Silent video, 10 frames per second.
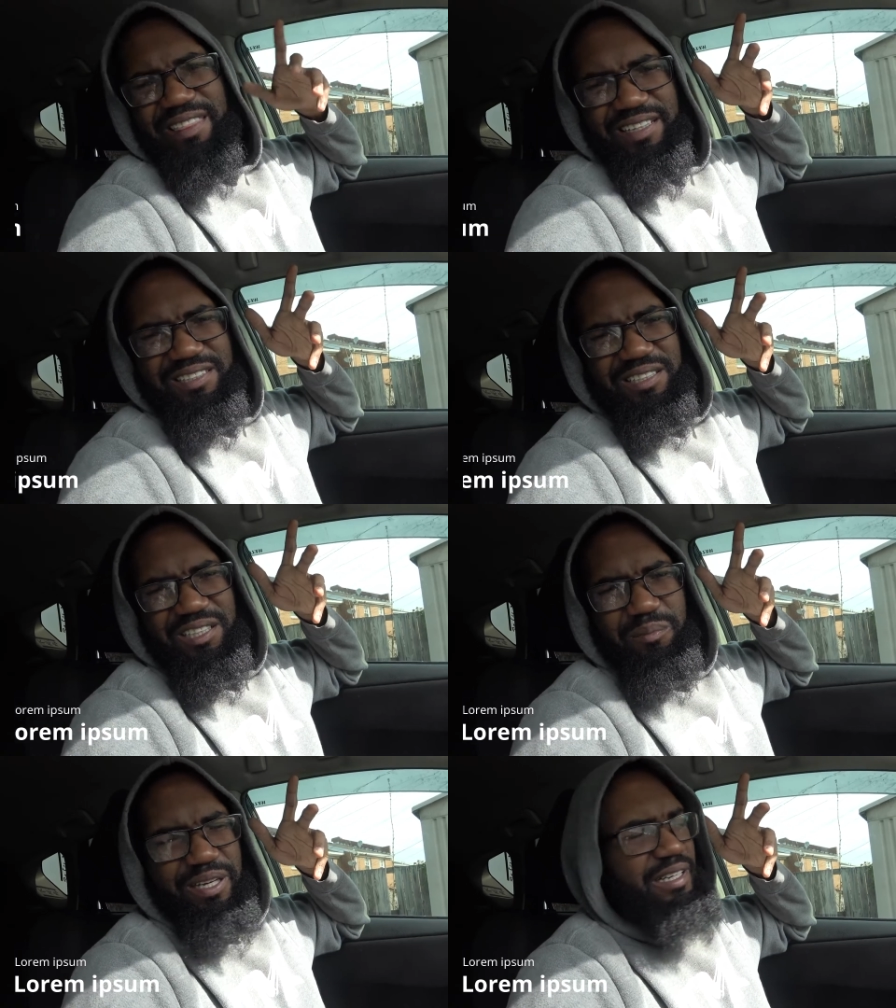That's
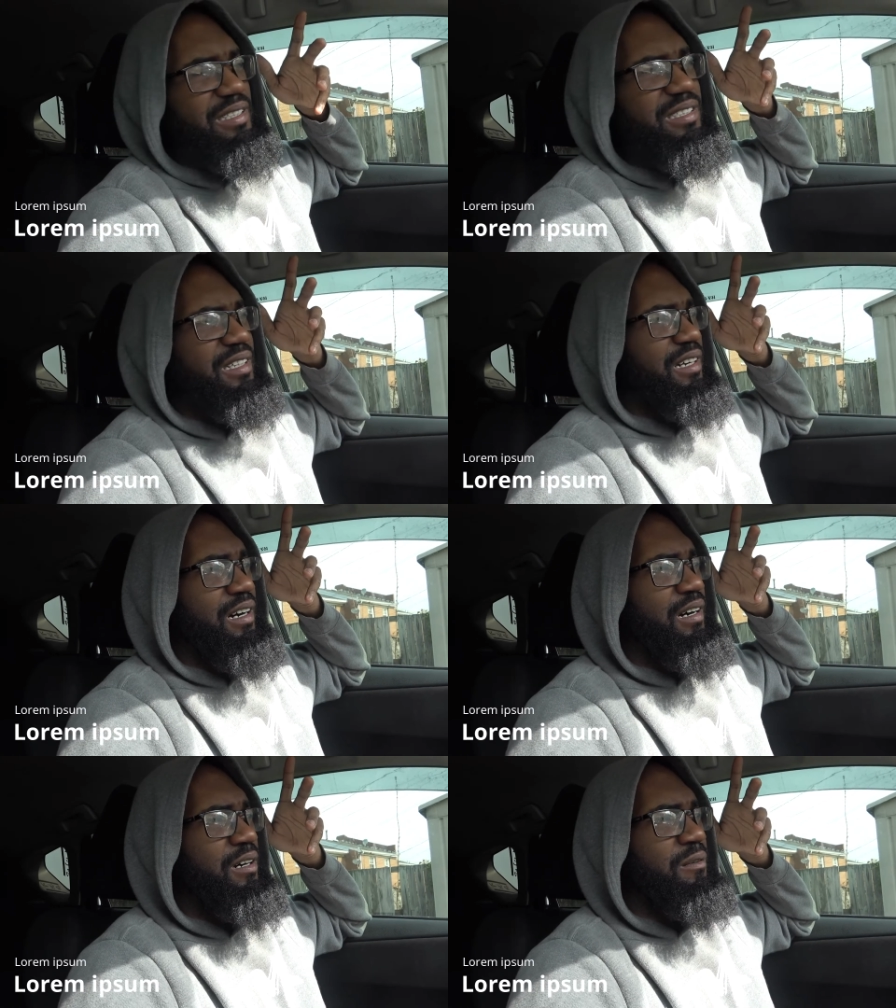CJ Bandzz.
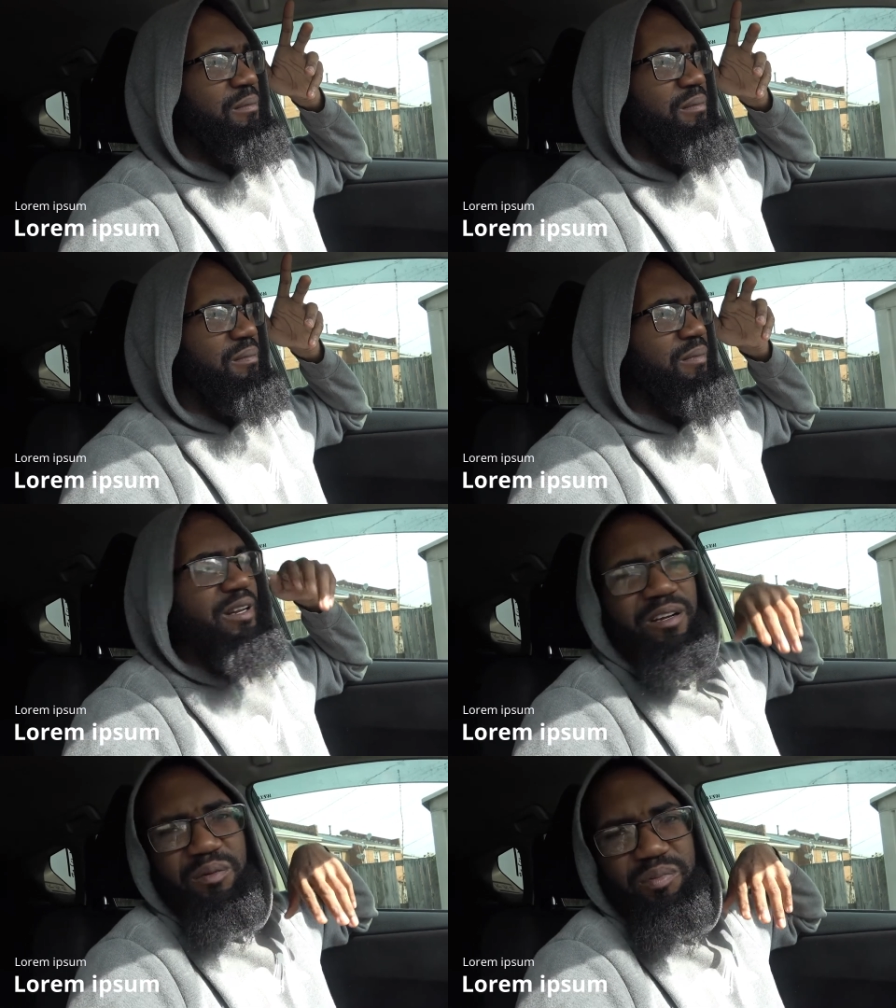Um, my
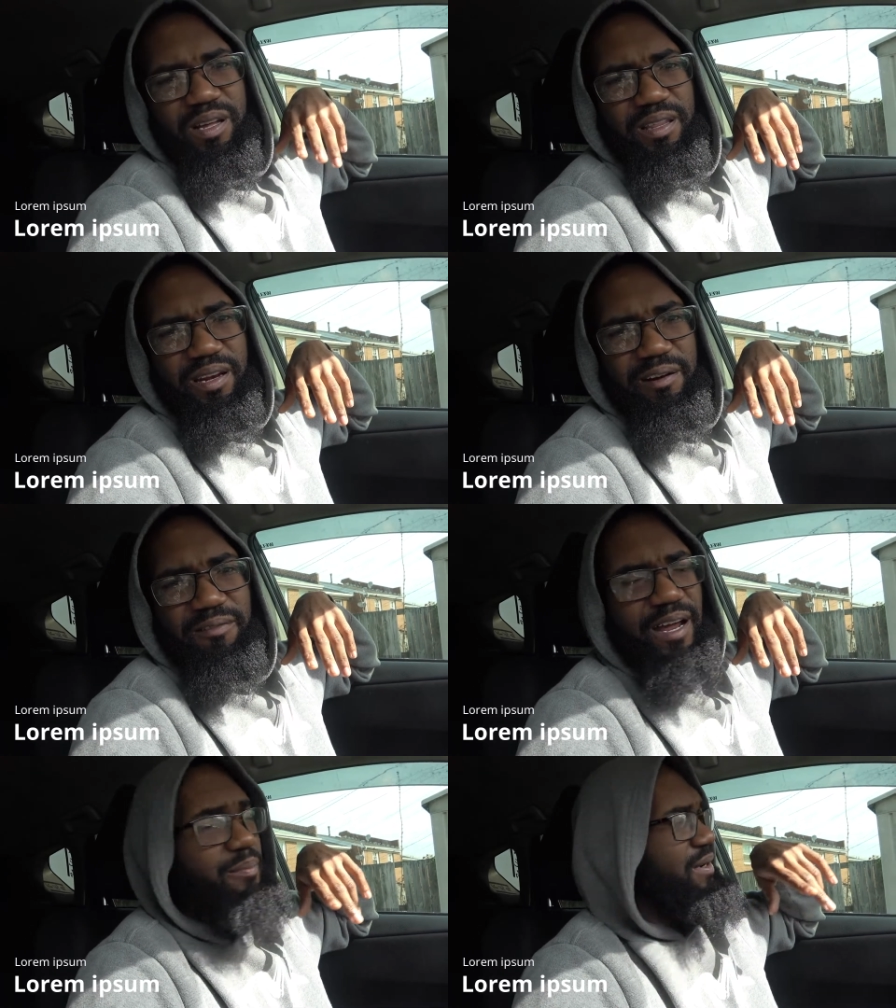younger brother that
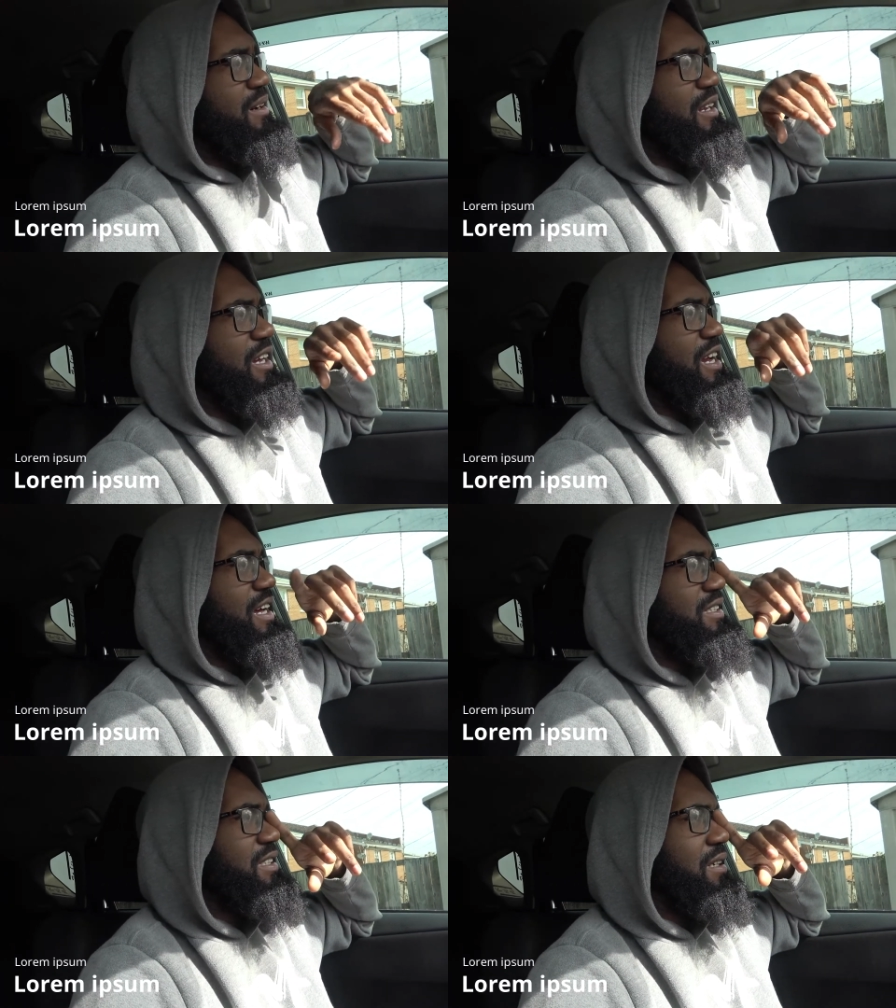rap and all that
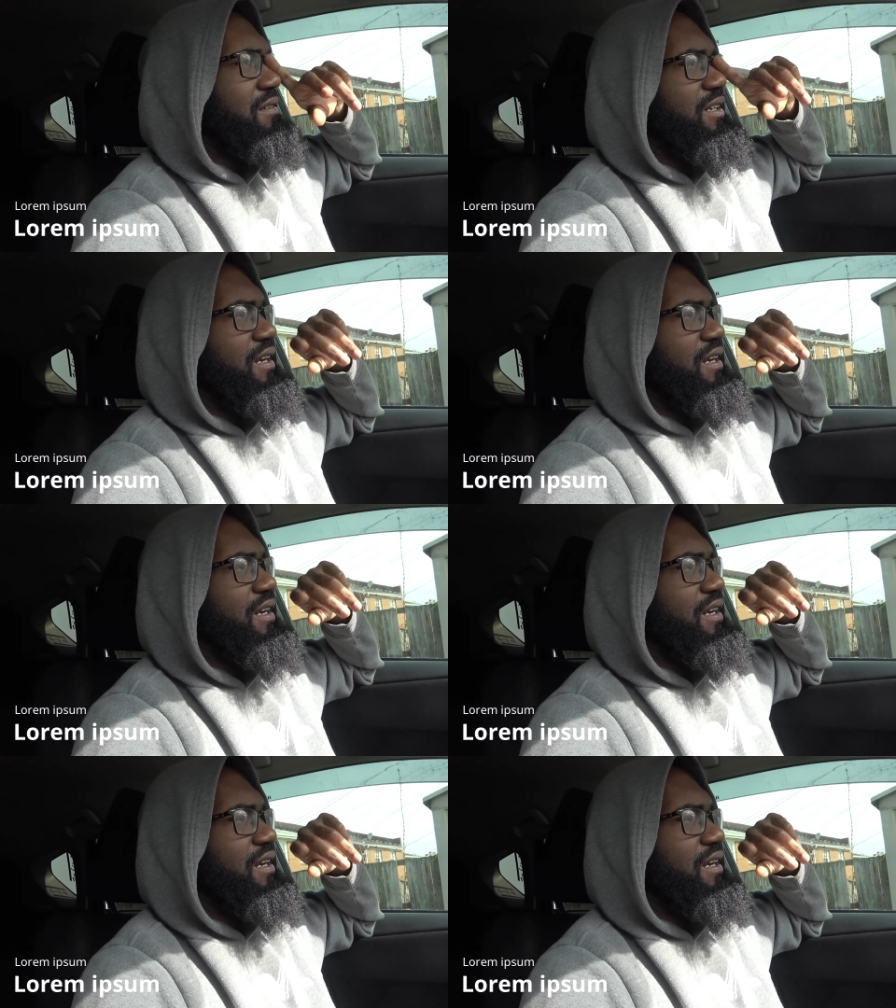kind of stuff.